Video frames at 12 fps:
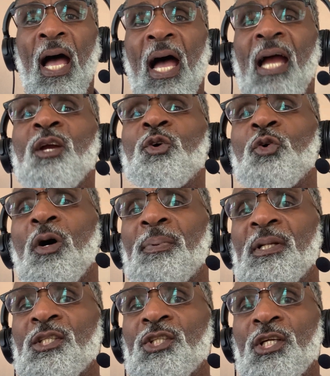I grew up
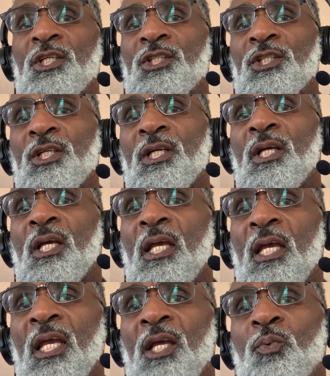in church.
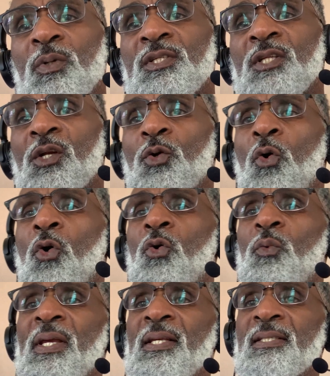It was not
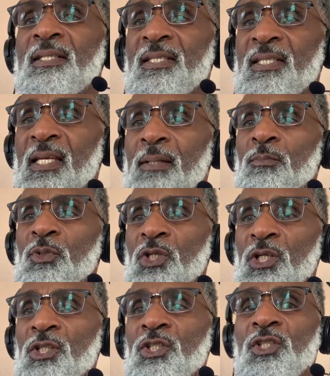always the same
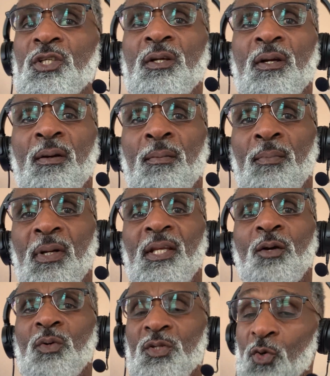church, but there
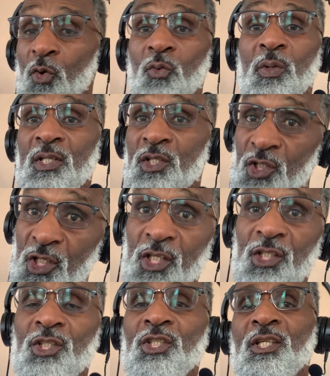was always
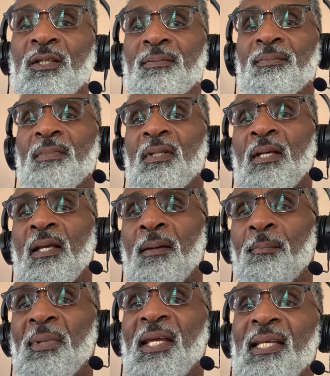church.
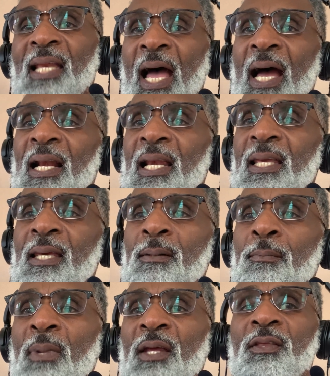Be it
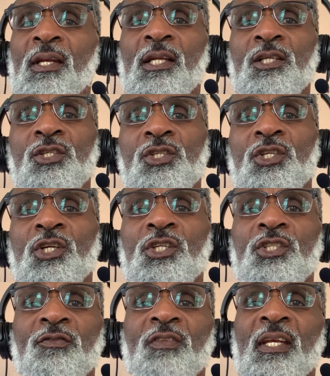Anglican, Methodist, Church
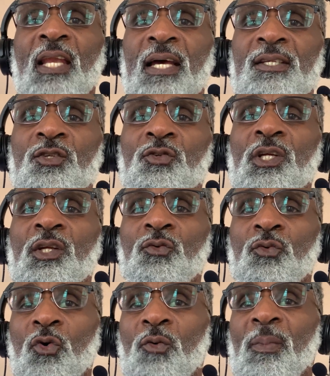of the Nazarene,
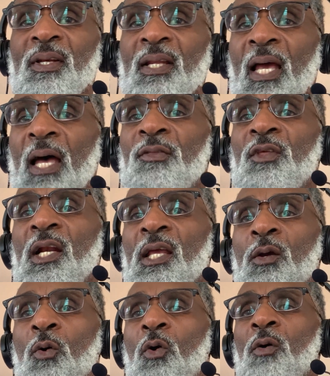Roman Catholic,
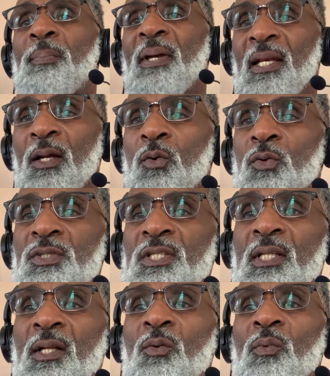or
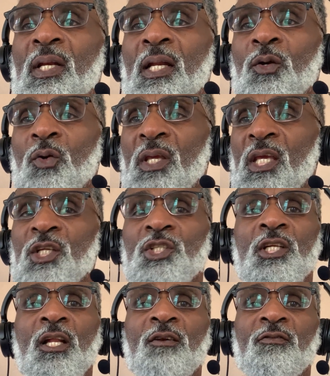Pentecostal, with an
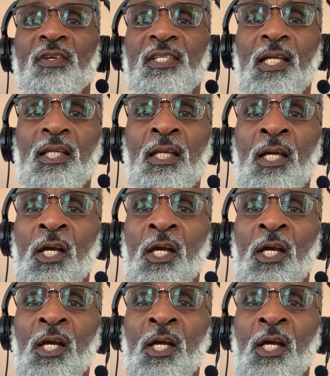occasional visit